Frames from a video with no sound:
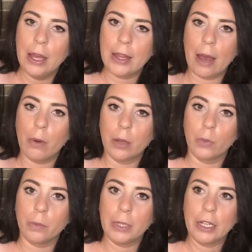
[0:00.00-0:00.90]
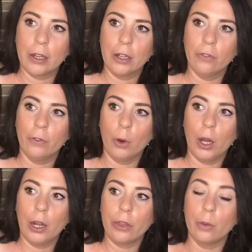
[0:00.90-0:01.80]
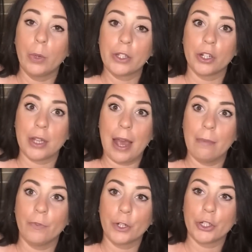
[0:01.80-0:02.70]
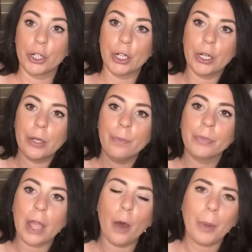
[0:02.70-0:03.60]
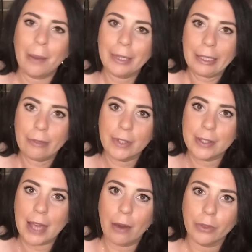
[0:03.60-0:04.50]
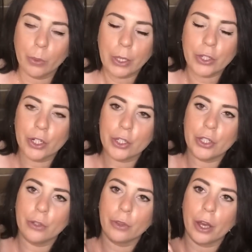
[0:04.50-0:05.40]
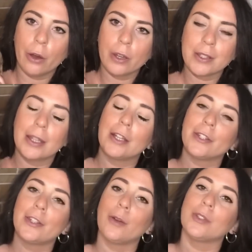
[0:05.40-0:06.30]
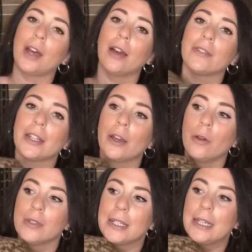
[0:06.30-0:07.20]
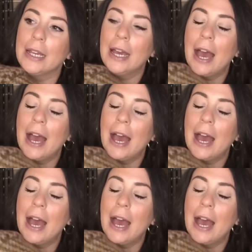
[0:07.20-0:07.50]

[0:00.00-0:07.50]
That one would be good for the winter time for sure. I'll probably leave this out in the winter too though, because it is so soft and cozy.